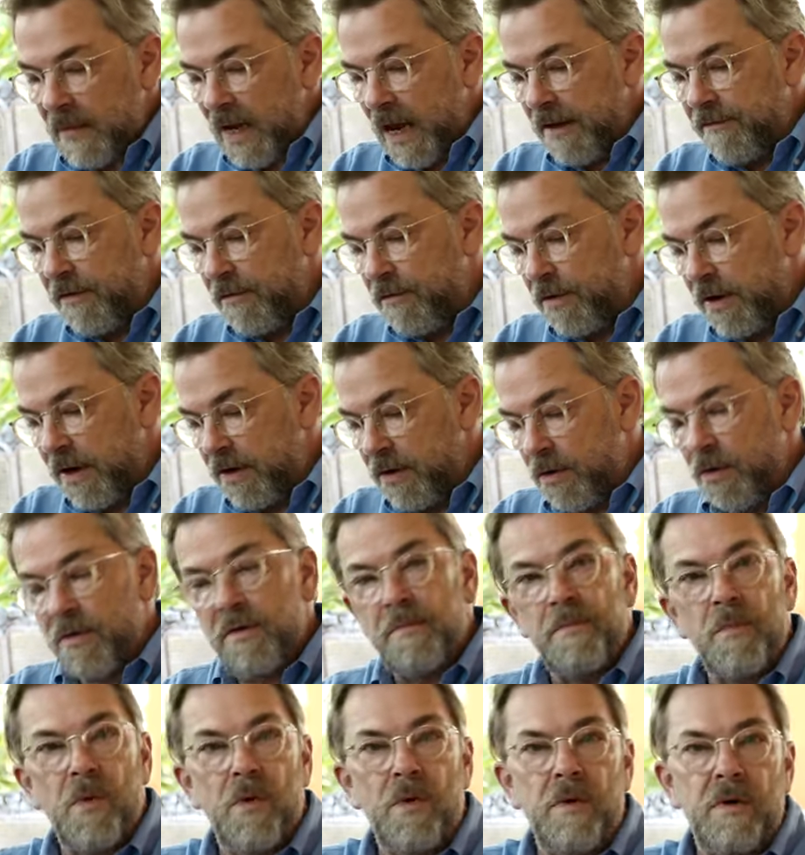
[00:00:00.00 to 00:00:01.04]
If you want to know
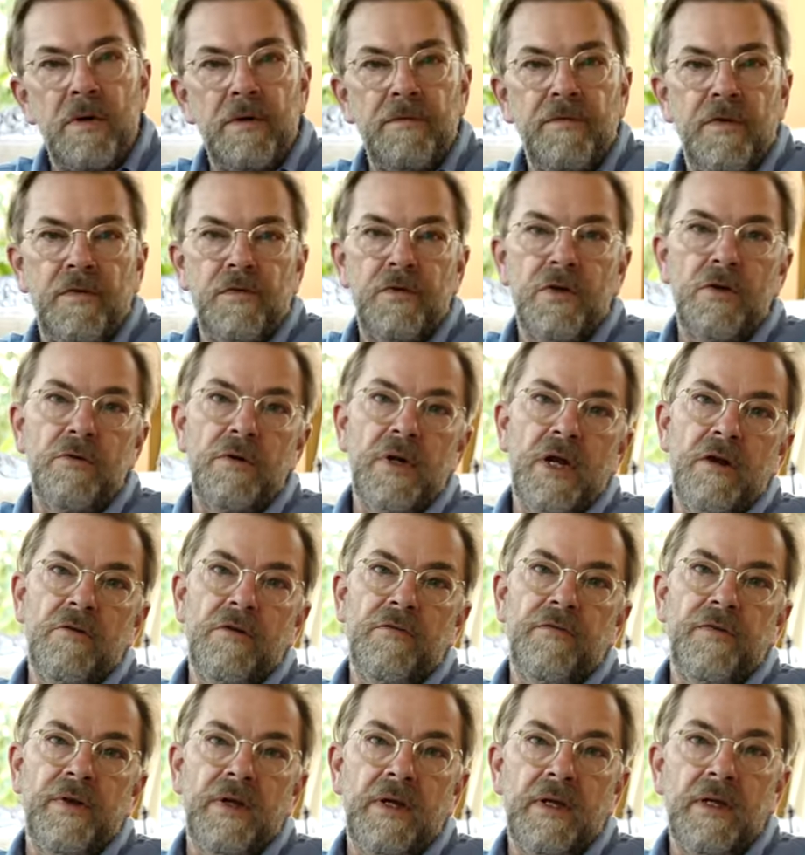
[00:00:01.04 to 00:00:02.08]
more, even know
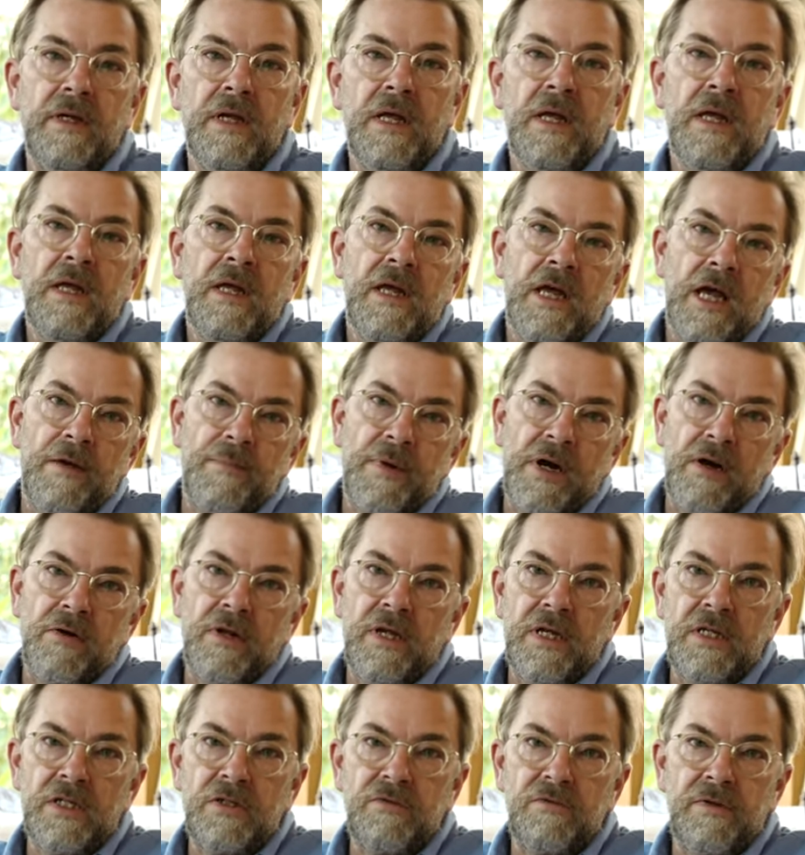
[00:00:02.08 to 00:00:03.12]
everything about
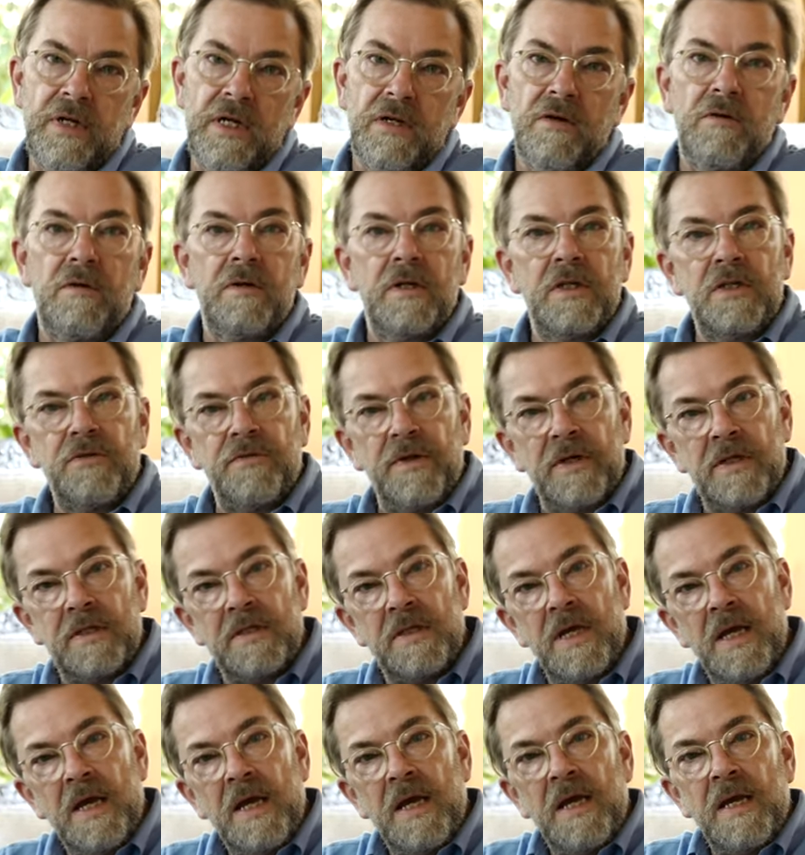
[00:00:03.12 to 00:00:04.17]
history and all the
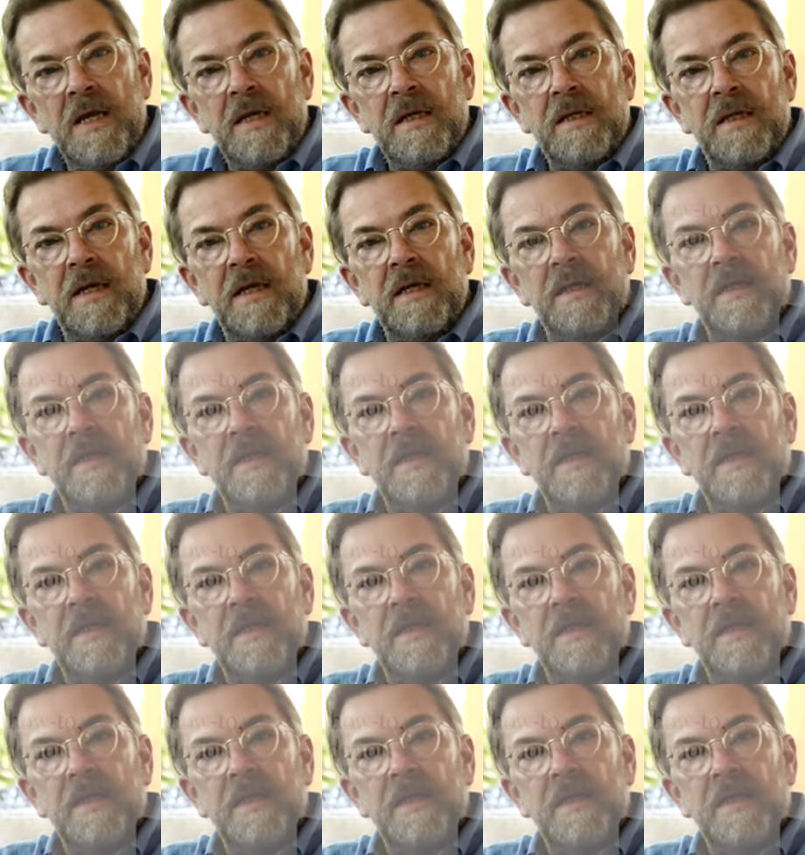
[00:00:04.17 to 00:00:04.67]
tricks, then